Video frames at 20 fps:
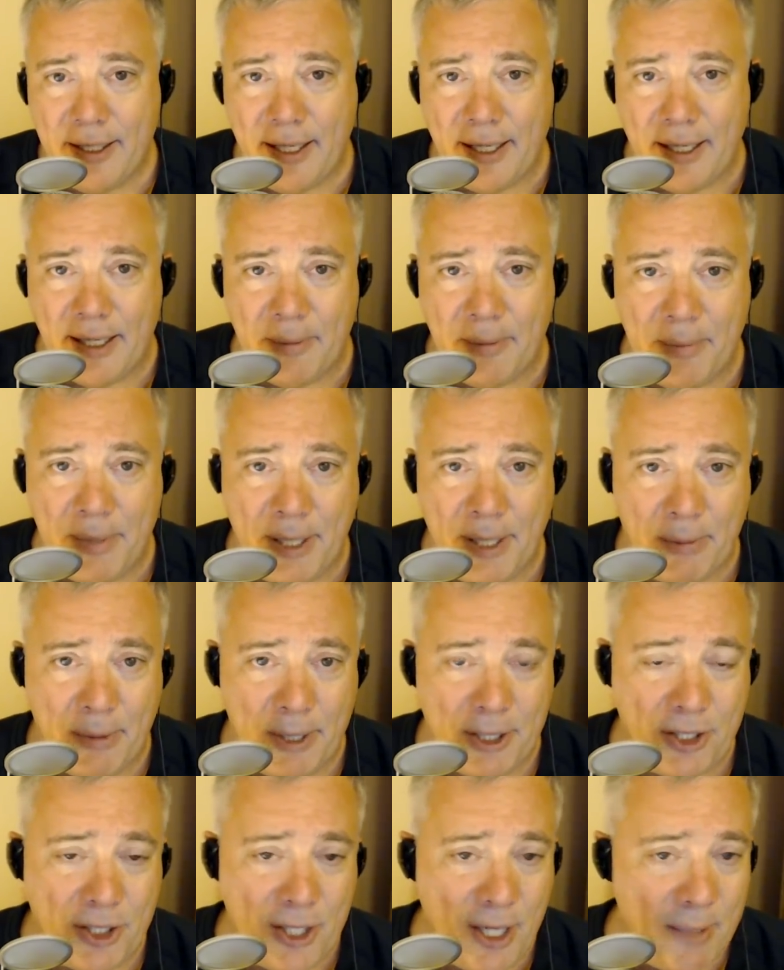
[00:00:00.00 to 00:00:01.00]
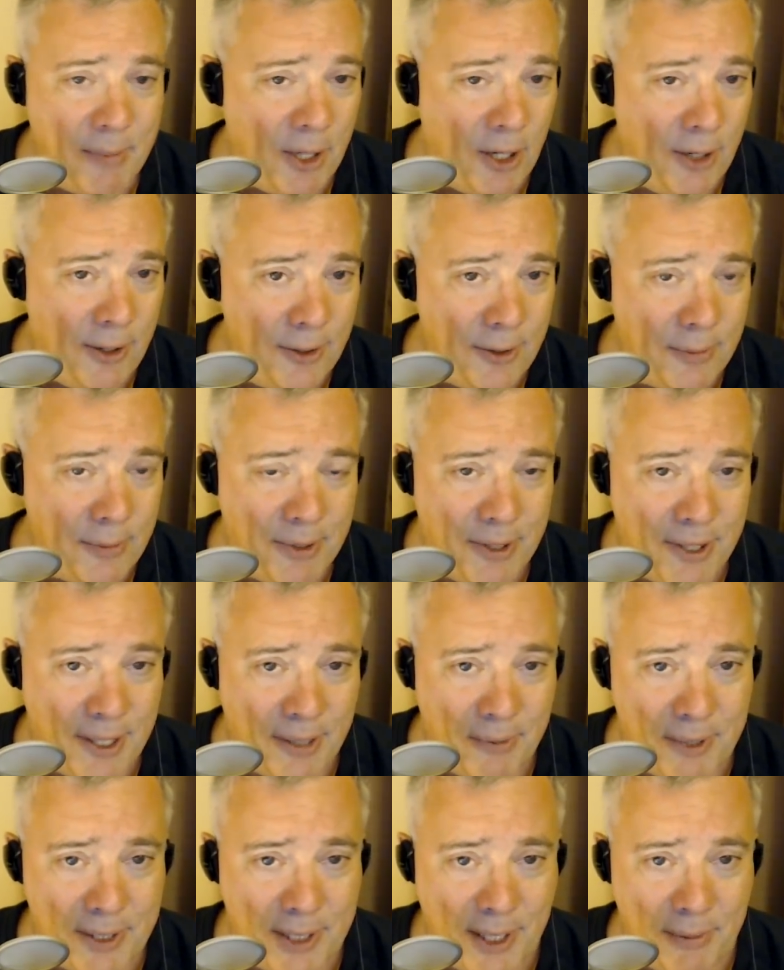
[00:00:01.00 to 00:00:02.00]
um, there was some hope
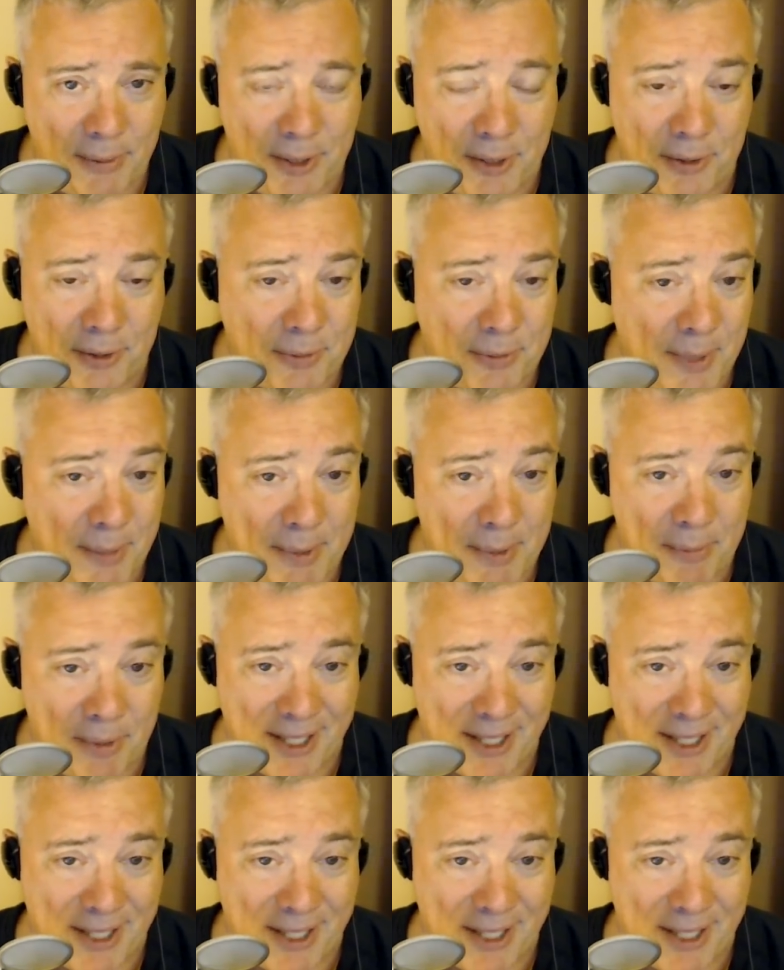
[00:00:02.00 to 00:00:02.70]
that what they would do is maybe